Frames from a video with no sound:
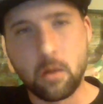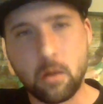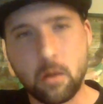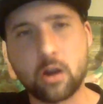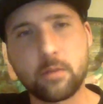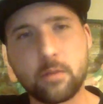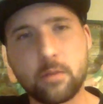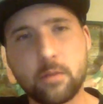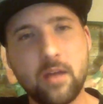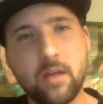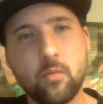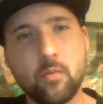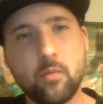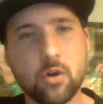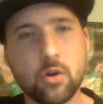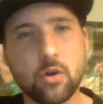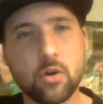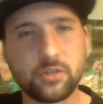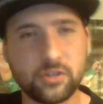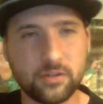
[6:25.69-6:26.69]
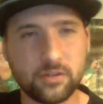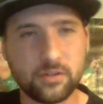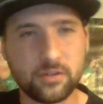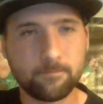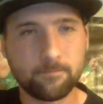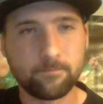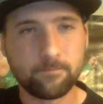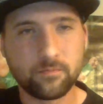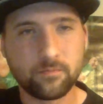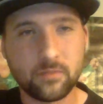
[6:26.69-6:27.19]
Mark my words.
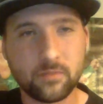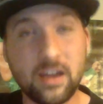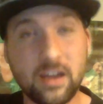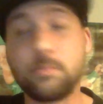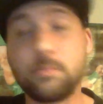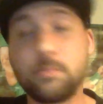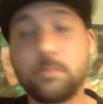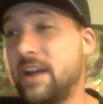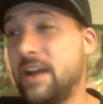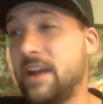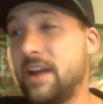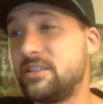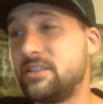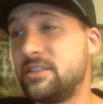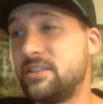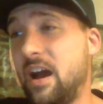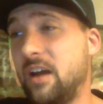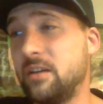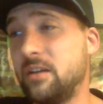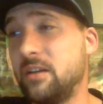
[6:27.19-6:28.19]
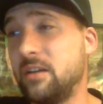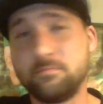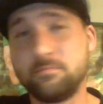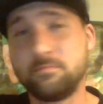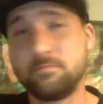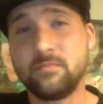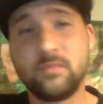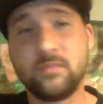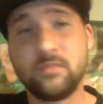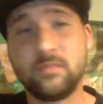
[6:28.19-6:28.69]
And I'm glad it's not.
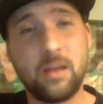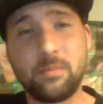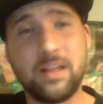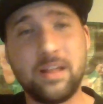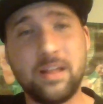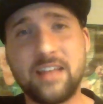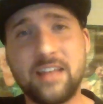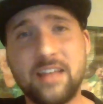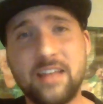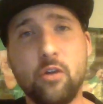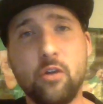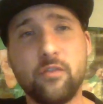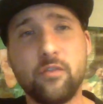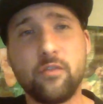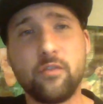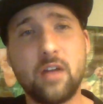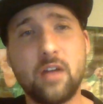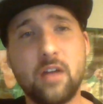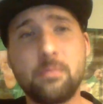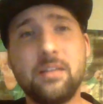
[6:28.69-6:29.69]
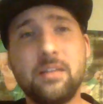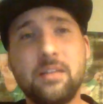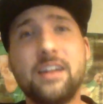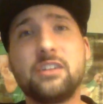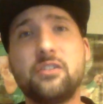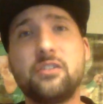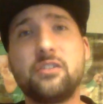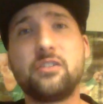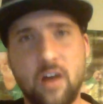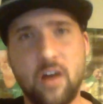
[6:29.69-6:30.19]
I'm glad it's not over. I'm
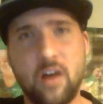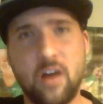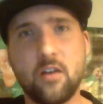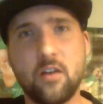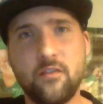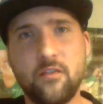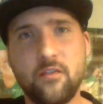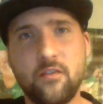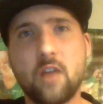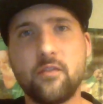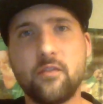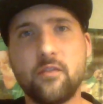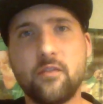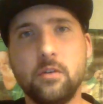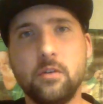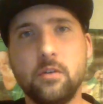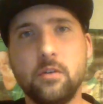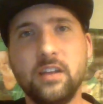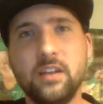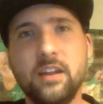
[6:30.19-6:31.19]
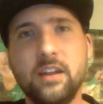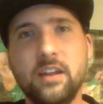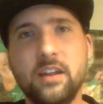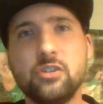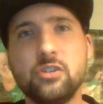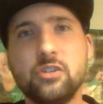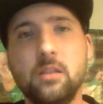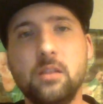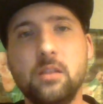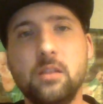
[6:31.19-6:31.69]
glad it's far, far from over,
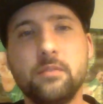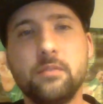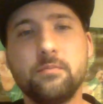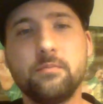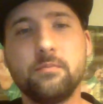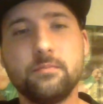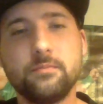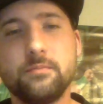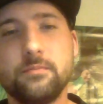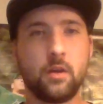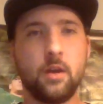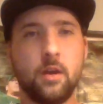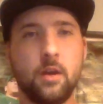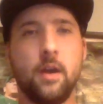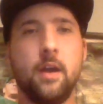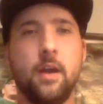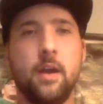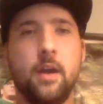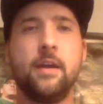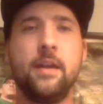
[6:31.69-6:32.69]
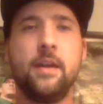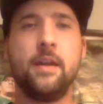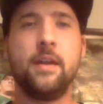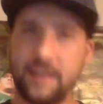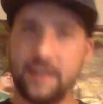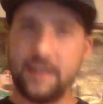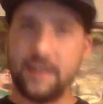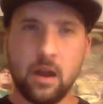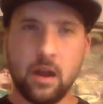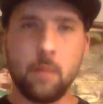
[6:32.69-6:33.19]
ladies and gentlemen.
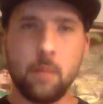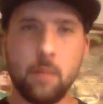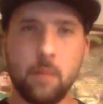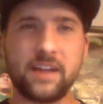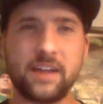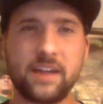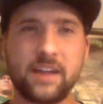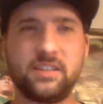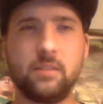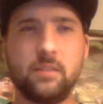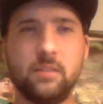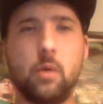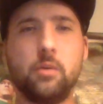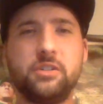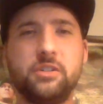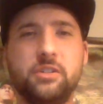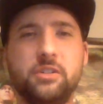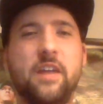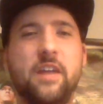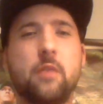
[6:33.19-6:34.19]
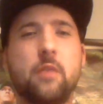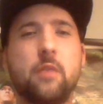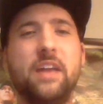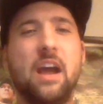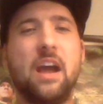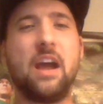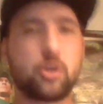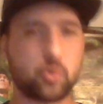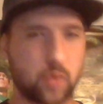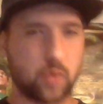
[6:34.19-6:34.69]
And up next, in what was a very
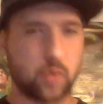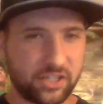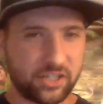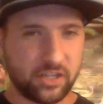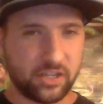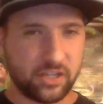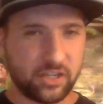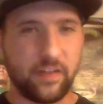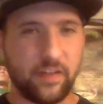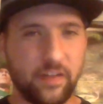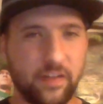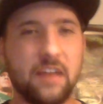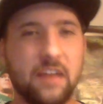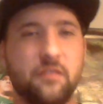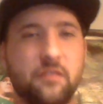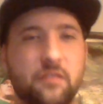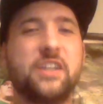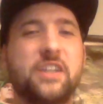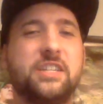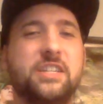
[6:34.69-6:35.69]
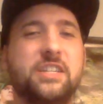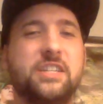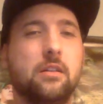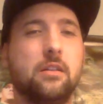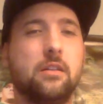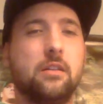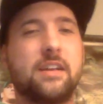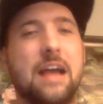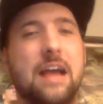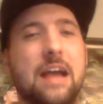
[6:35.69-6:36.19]
aggressive and
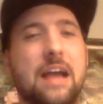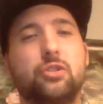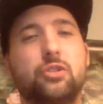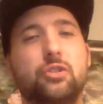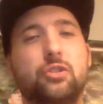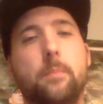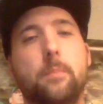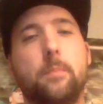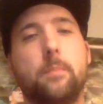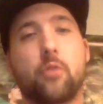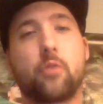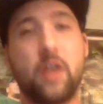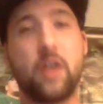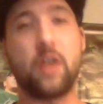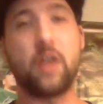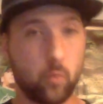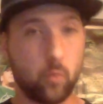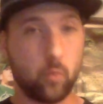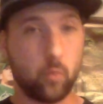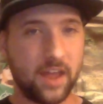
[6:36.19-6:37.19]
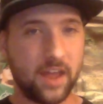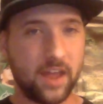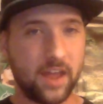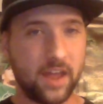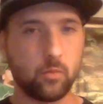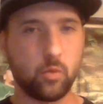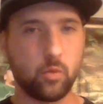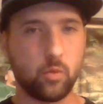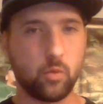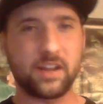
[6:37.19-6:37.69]
physical encounter, Bray
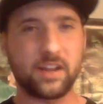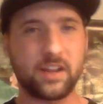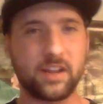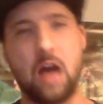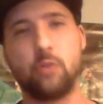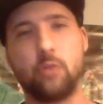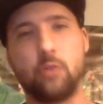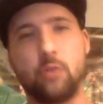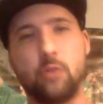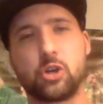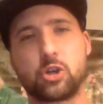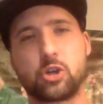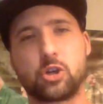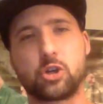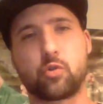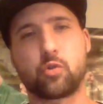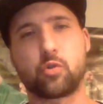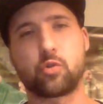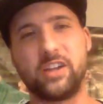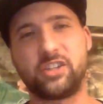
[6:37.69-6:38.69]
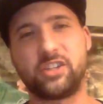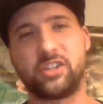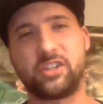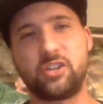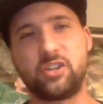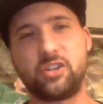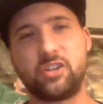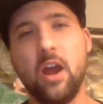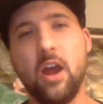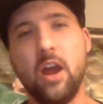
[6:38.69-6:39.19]
Wyatt would encounter
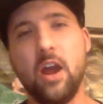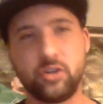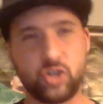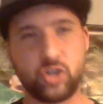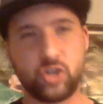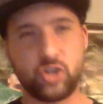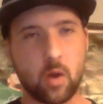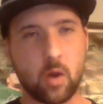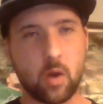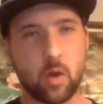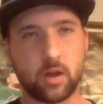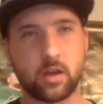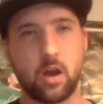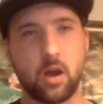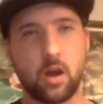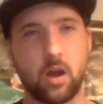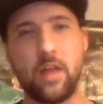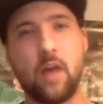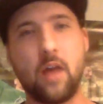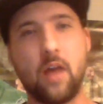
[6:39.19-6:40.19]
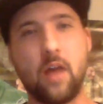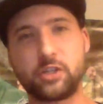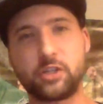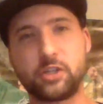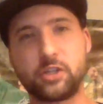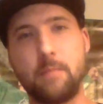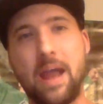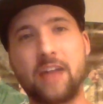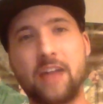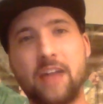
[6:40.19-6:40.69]
Chris Jericho. Now,
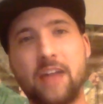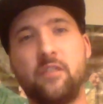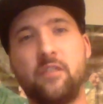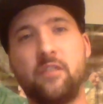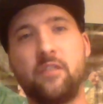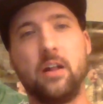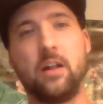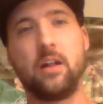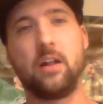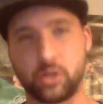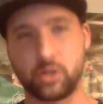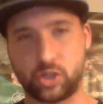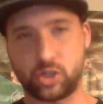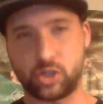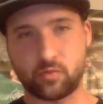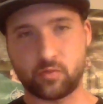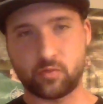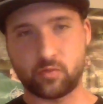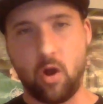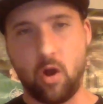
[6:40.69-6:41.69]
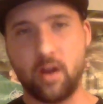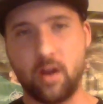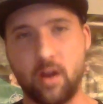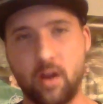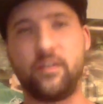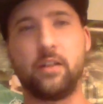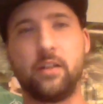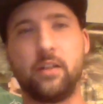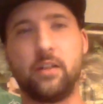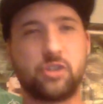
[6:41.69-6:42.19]
this match I felt was strong. I
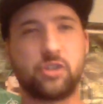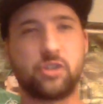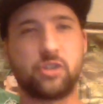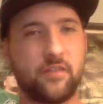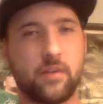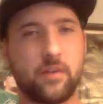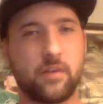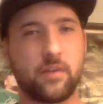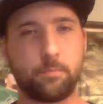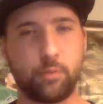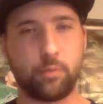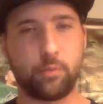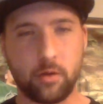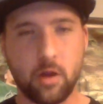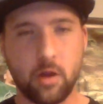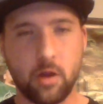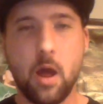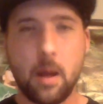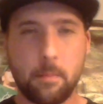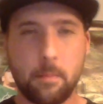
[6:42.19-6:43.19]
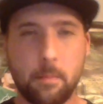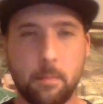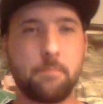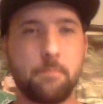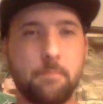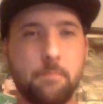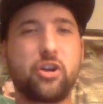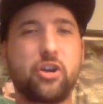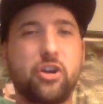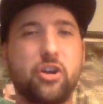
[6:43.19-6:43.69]
felt it was a good effort put by
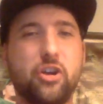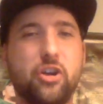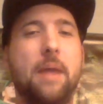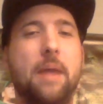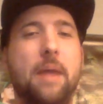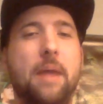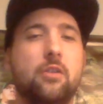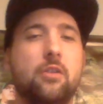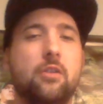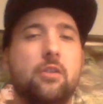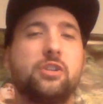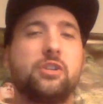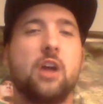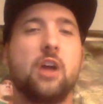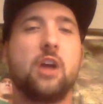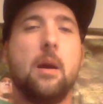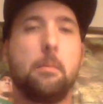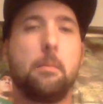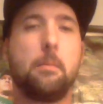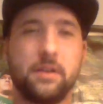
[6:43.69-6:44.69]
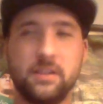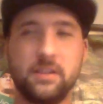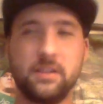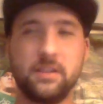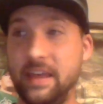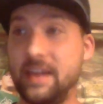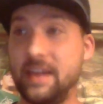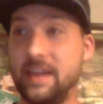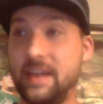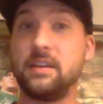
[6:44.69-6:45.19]
both competitors. But in
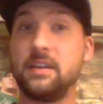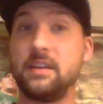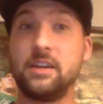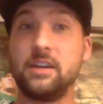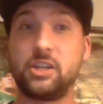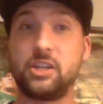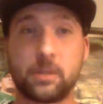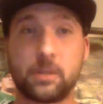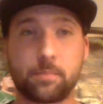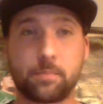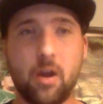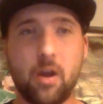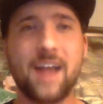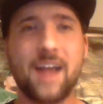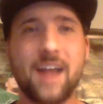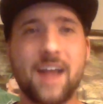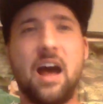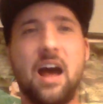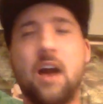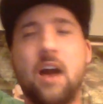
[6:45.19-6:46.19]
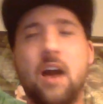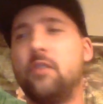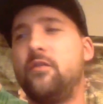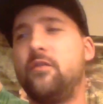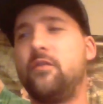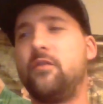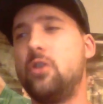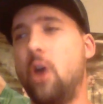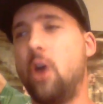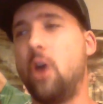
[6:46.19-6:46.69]
the end, in a surprise out
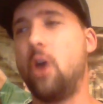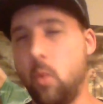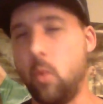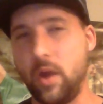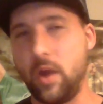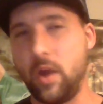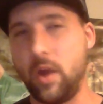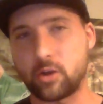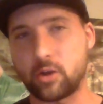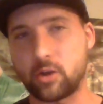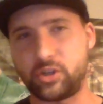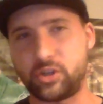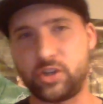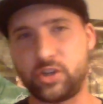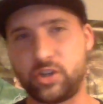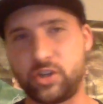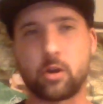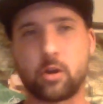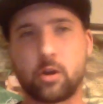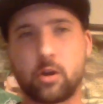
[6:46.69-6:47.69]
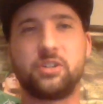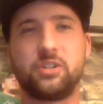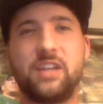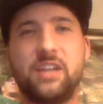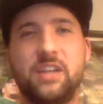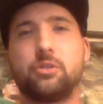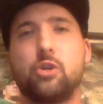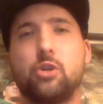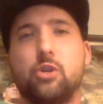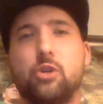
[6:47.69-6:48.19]
of nowhere, Chris Jericho was
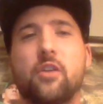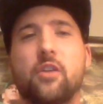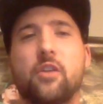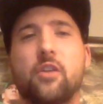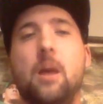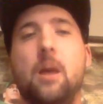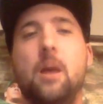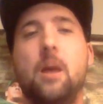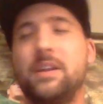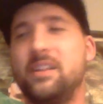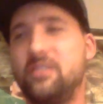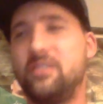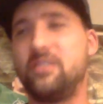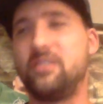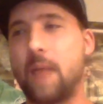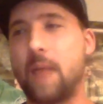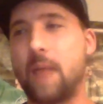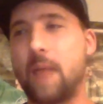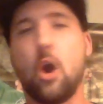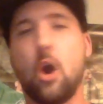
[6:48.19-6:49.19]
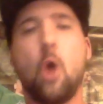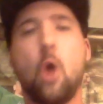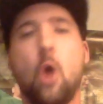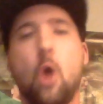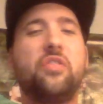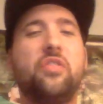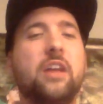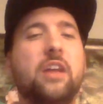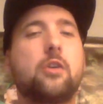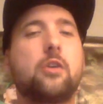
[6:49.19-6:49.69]
able to overcome and adapt
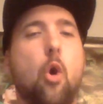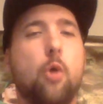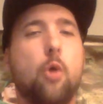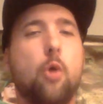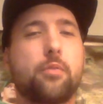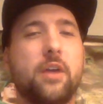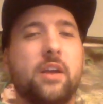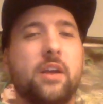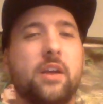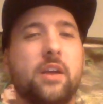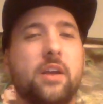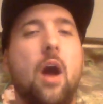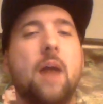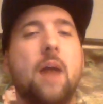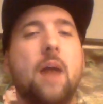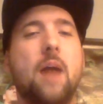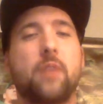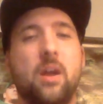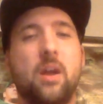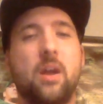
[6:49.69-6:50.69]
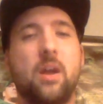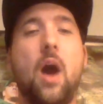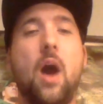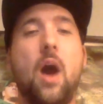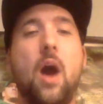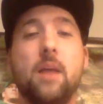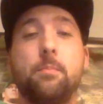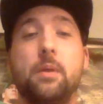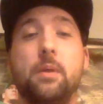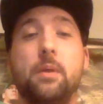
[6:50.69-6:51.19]
with a Codebreaker on Bray
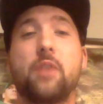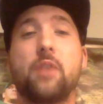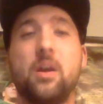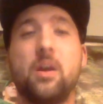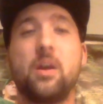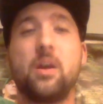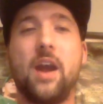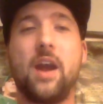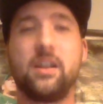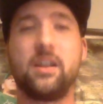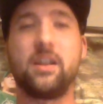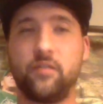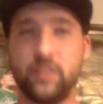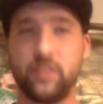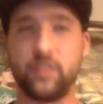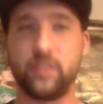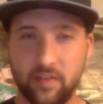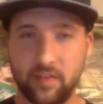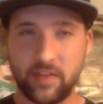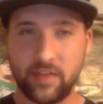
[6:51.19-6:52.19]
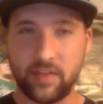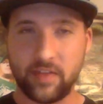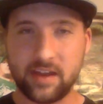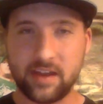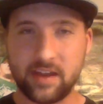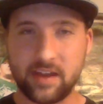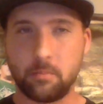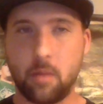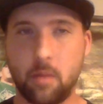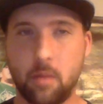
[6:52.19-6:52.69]
Wyatt. But Bray Wyatt definitely got in the
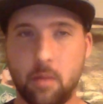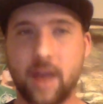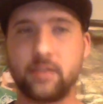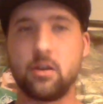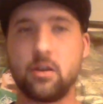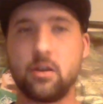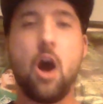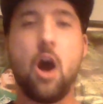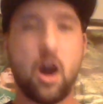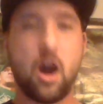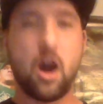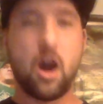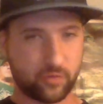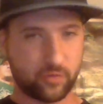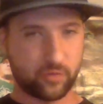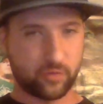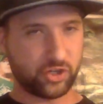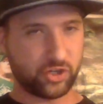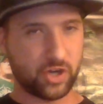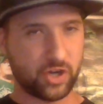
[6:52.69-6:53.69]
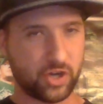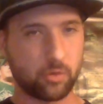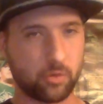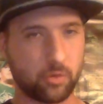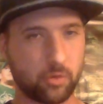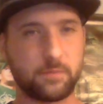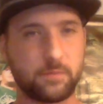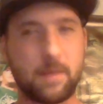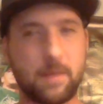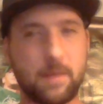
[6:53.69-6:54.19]
head and the mind of Chris Jericho
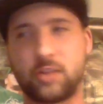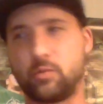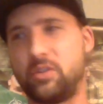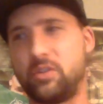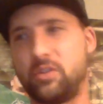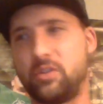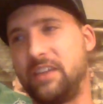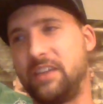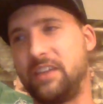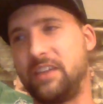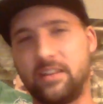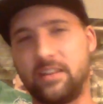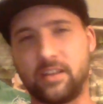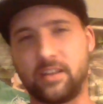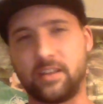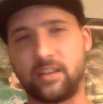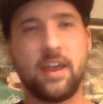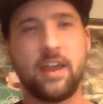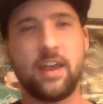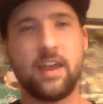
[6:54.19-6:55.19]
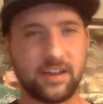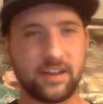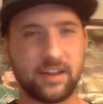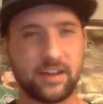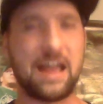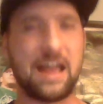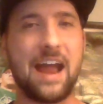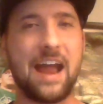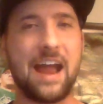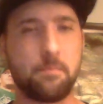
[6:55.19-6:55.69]
in this match with his antics and
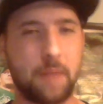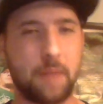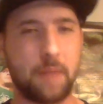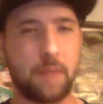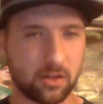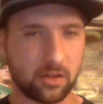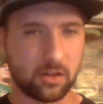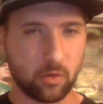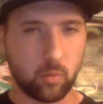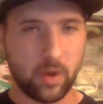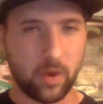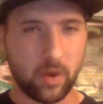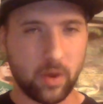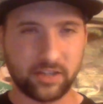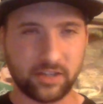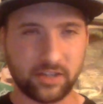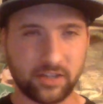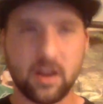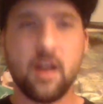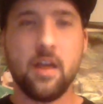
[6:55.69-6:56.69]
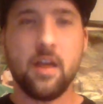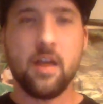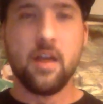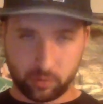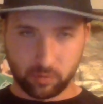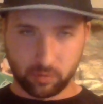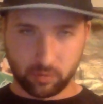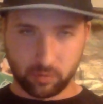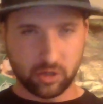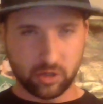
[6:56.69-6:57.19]
his diabolical ways.
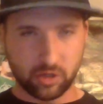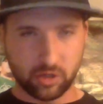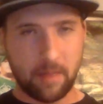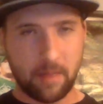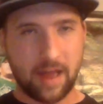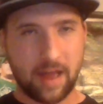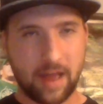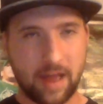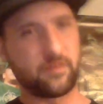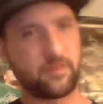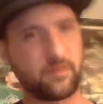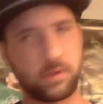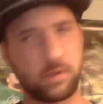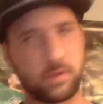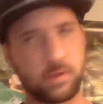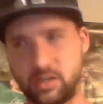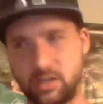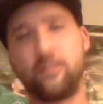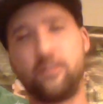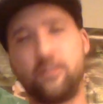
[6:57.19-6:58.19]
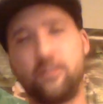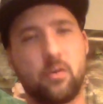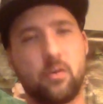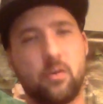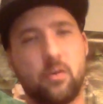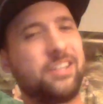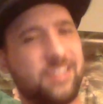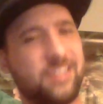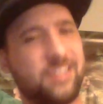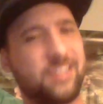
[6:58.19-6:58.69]
This was a good match. I found myself
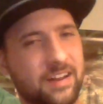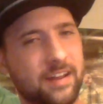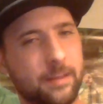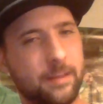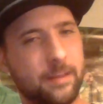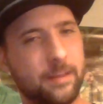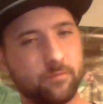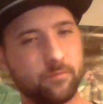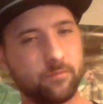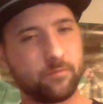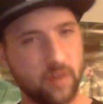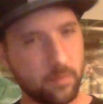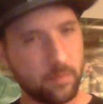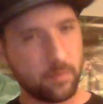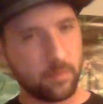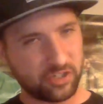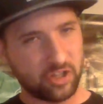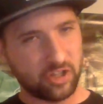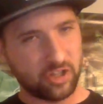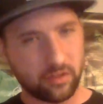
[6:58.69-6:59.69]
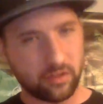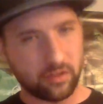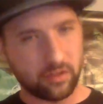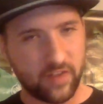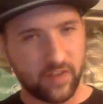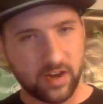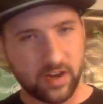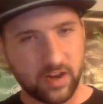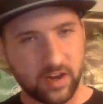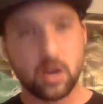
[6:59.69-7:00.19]
interested in it from the start to
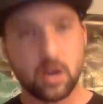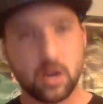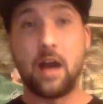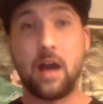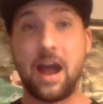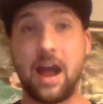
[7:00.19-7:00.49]
finish.